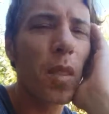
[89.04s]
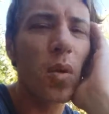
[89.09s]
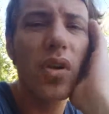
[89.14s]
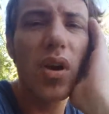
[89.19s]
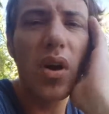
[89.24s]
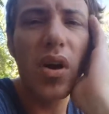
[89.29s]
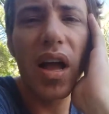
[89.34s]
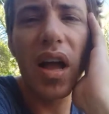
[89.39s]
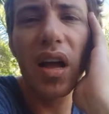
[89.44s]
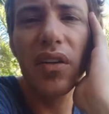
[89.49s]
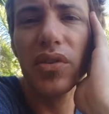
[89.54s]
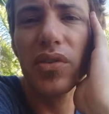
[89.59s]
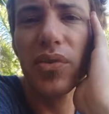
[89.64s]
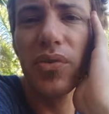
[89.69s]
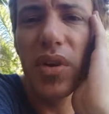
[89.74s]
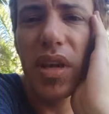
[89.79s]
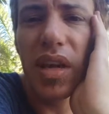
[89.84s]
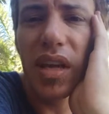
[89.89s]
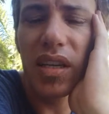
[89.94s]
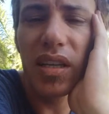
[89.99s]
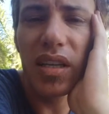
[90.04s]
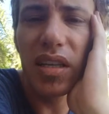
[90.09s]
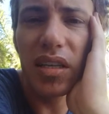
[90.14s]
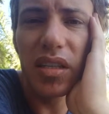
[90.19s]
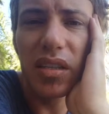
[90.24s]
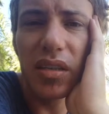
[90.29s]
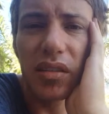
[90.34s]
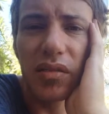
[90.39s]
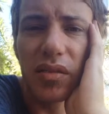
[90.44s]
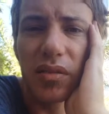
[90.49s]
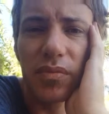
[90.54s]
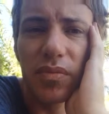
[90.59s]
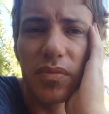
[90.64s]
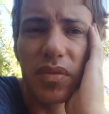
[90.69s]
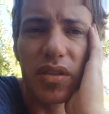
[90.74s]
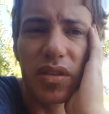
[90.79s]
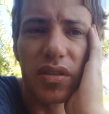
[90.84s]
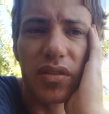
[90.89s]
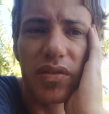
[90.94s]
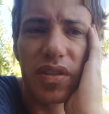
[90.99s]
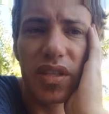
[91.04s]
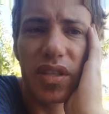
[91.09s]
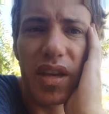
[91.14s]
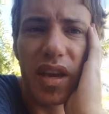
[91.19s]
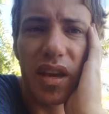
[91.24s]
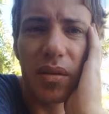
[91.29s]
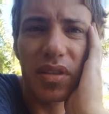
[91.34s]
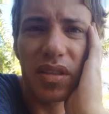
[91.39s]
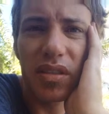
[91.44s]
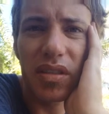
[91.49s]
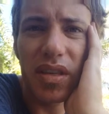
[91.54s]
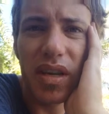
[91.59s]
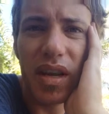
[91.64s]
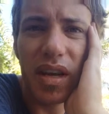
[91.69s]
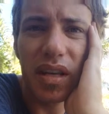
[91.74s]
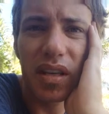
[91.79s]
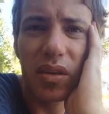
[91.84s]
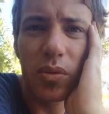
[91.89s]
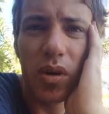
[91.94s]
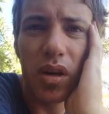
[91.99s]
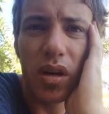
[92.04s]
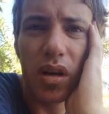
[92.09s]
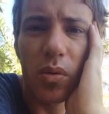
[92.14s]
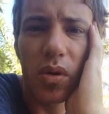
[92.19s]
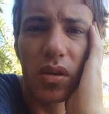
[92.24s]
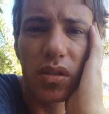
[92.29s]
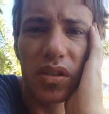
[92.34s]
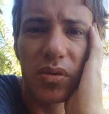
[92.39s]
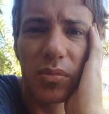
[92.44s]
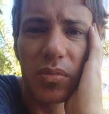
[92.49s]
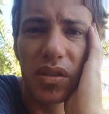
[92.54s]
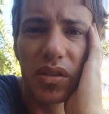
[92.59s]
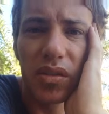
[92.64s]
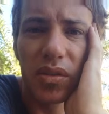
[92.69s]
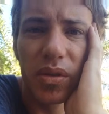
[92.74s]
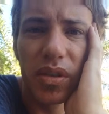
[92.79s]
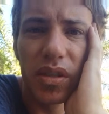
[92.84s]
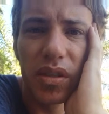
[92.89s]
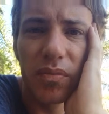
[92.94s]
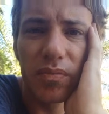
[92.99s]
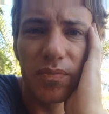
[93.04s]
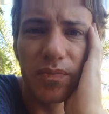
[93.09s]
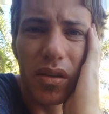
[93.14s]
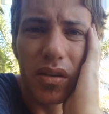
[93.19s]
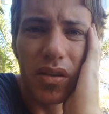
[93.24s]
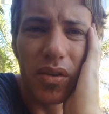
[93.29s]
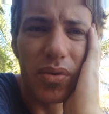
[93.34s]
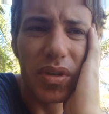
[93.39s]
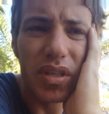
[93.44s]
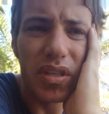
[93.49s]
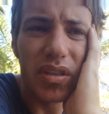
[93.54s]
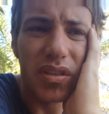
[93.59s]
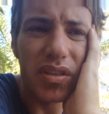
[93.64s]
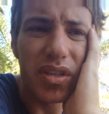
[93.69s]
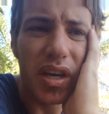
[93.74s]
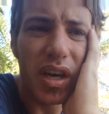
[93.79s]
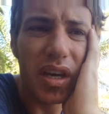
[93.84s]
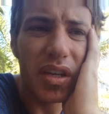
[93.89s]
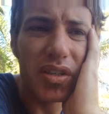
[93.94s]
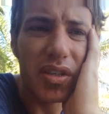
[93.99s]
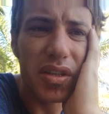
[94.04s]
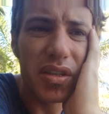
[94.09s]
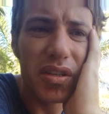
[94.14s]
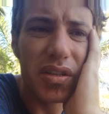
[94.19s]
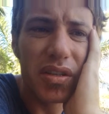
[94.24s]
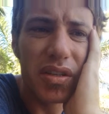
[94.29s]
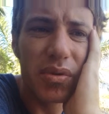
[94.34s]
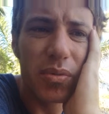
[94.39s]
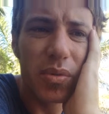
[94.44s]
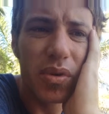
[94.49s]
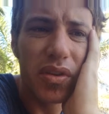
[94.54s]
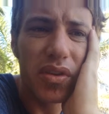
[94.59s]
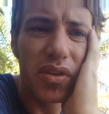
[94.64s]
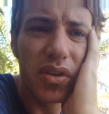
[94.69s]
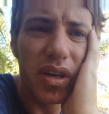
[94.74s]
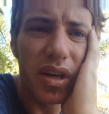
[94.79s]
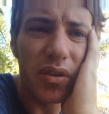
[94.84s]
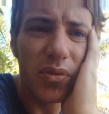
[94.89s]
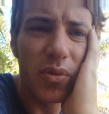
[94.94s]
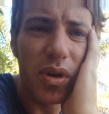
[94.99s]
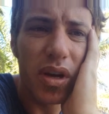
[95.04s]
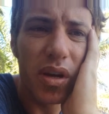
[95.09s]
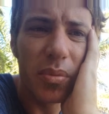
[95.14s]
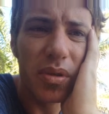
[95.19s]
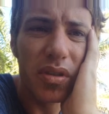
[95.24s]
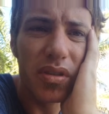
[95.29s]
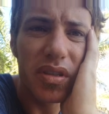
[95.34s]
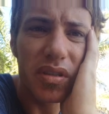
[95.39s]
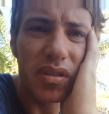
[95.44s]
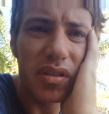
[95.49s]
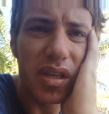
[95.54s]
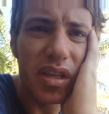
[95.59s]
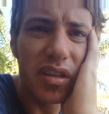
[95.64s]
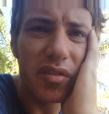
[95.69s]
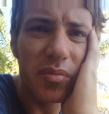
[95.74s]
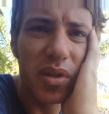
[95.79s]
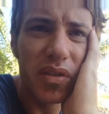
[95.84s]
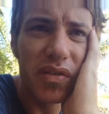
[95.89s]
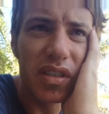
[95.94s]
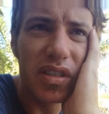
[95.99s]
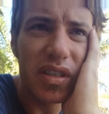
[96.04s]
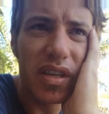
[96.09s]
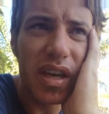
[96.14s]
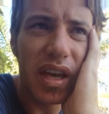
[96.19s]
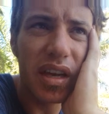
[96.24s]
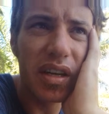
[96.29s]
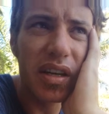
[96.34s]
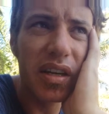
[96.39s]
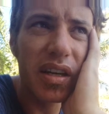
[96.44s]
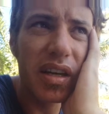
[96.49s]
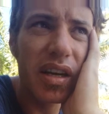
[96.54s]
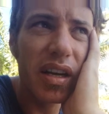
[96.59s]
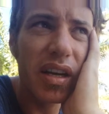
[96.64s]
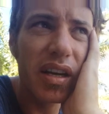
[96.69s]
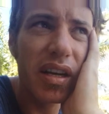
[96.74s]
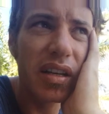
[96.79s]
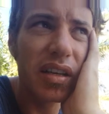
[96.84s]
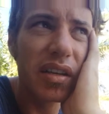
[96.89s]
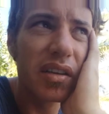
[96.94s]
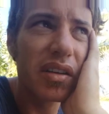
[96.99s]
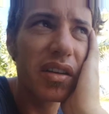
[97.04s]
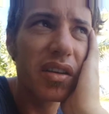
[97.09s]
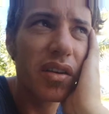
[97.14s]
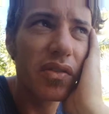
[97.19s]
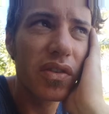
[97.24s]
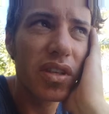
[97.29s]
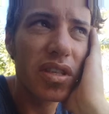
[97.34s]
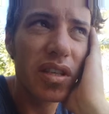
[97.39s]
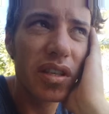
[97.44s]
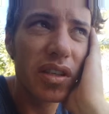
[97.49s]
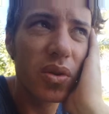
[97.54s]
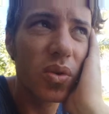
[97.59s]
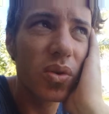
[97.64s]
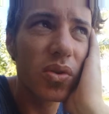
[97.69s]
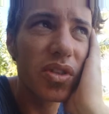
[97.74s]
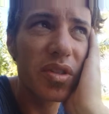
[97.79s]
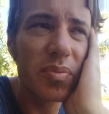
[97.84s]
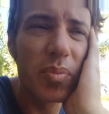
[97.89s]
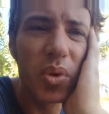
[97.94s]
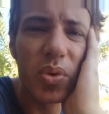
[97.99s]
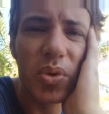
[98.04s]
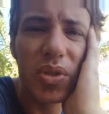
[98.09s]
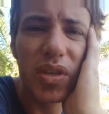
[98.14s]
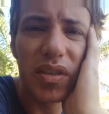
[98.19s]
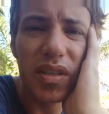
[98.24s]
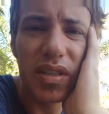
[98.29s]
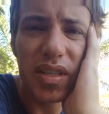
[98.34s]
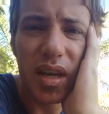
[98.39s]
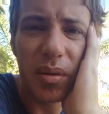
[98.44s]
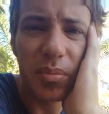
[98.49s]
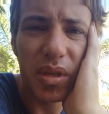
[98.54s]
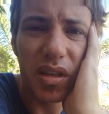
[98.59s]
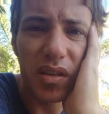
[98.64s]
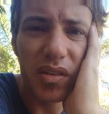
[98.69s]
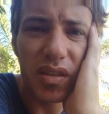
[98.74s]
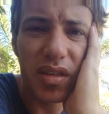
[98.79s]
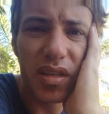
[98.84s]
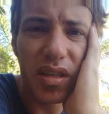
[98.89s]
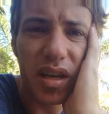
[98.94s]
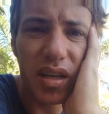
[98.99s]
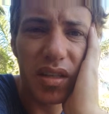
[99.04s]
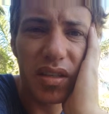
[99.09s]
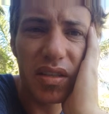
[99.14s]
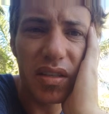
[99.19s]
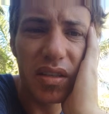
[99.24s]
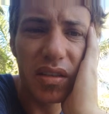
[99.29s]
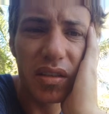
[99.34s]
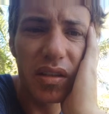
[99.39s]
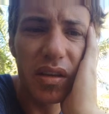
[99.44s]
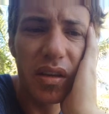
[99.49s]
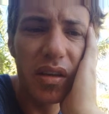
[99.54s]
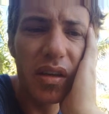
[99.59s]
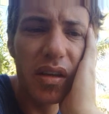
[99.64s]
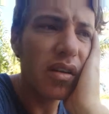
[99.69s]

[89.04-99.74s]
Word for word: Although I haven't really uh, sort of stamped exactly what I want to be doing, the recent changes with enough weapons and Dave moving to Canada and obviously all this bullshit that's happening in the Psy scene,